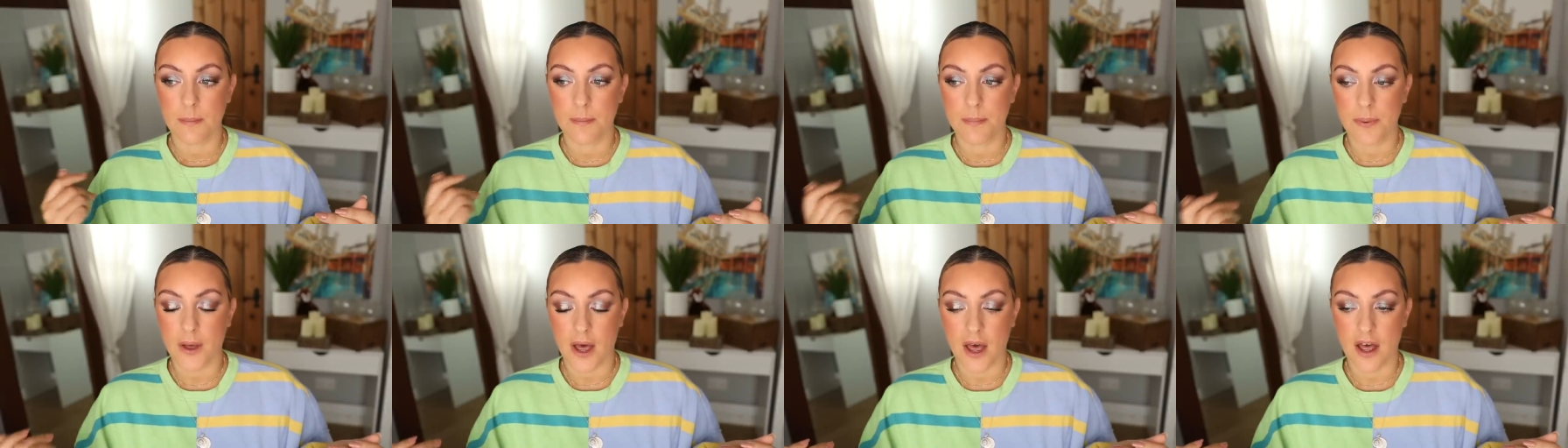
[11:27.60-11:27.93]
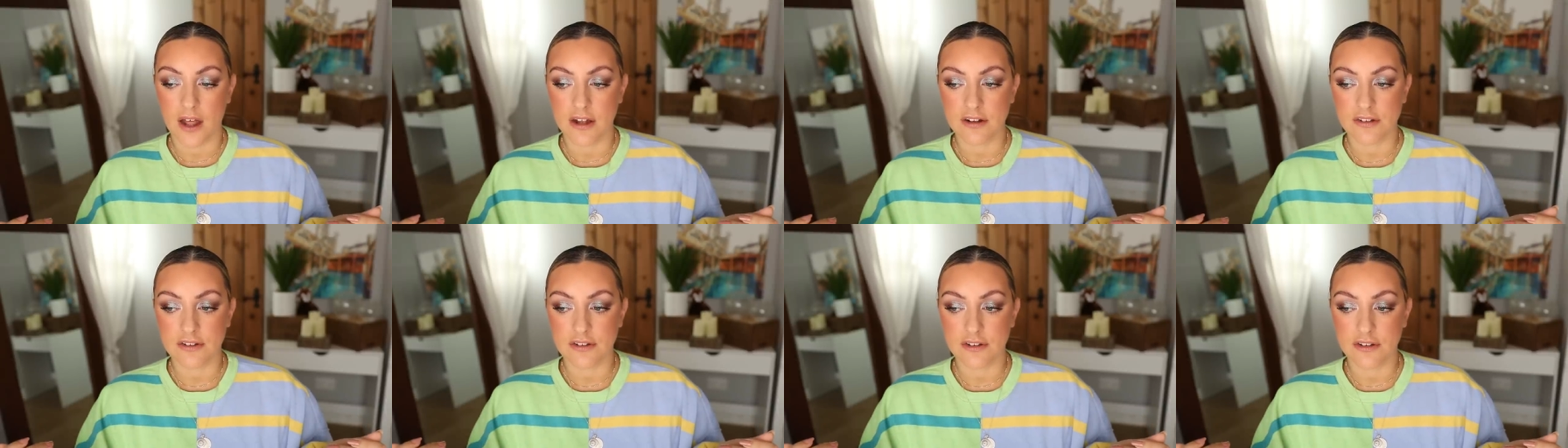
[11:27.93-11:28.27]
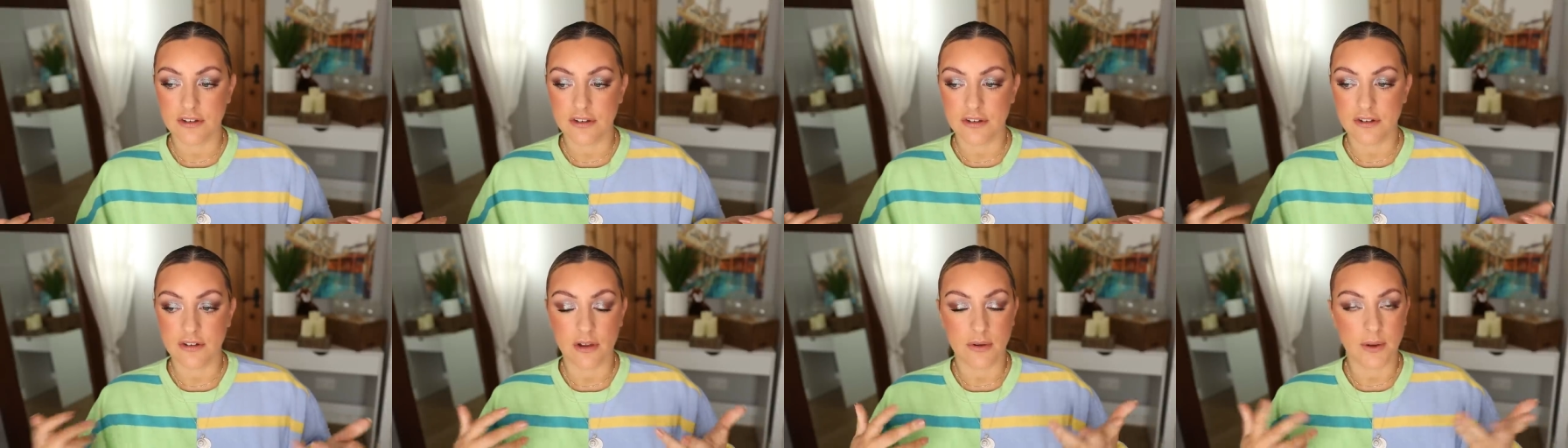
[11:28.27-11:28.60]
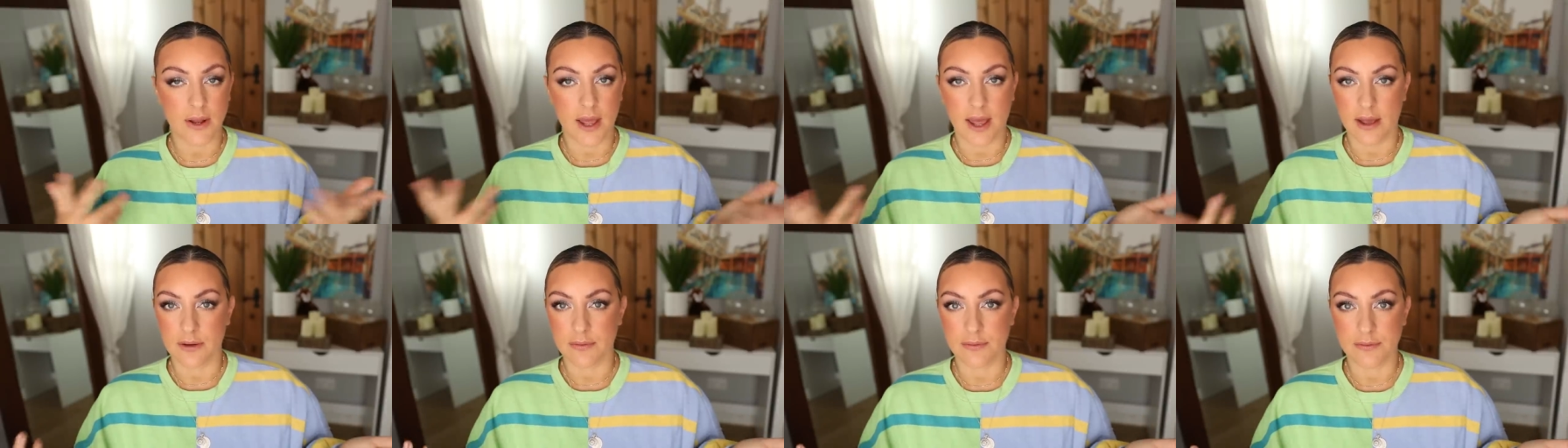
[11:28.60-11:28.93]
but you don't
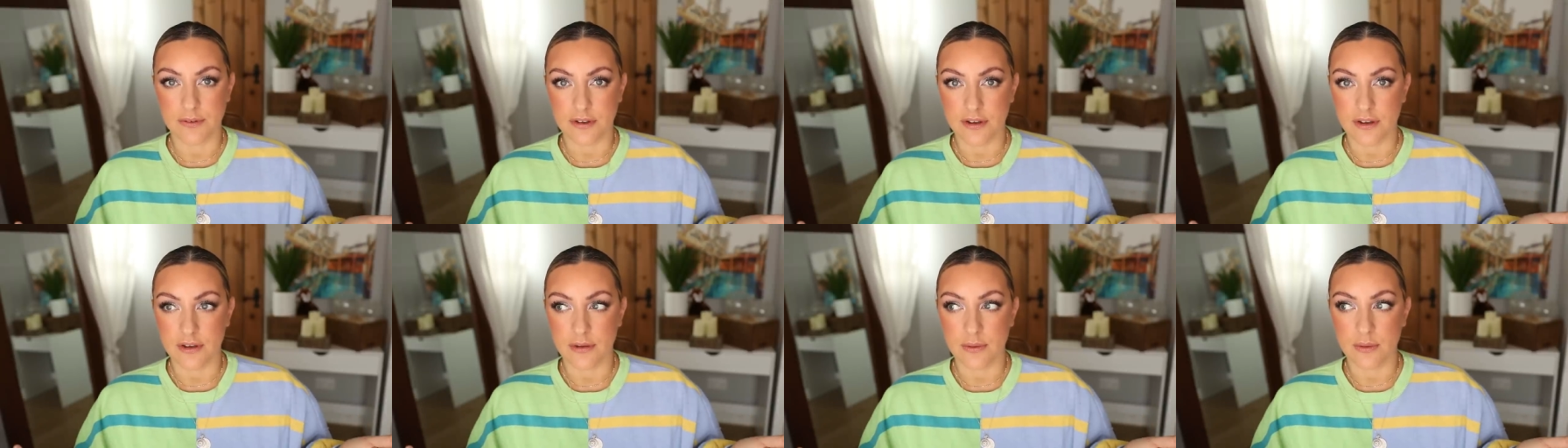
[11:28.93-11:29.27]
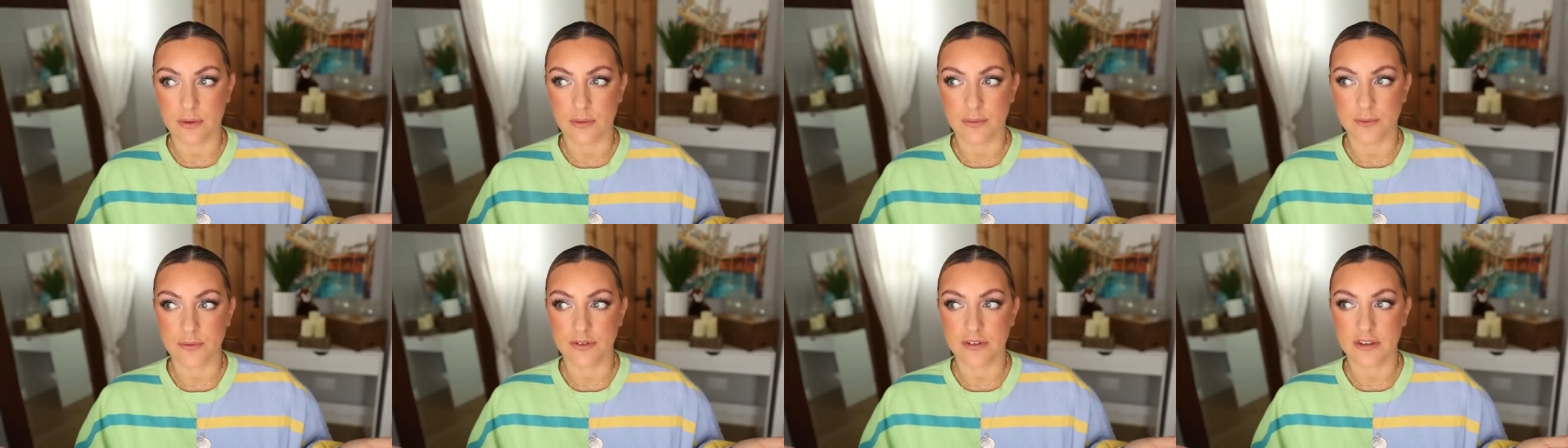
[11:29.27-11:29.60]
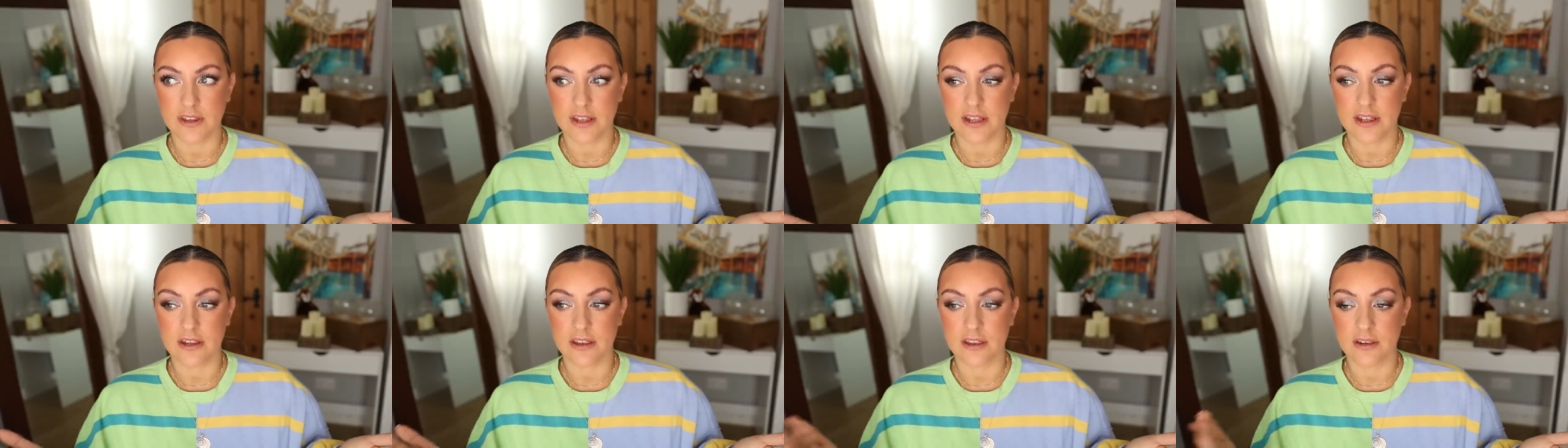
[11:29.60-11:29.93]
have to. Obviously,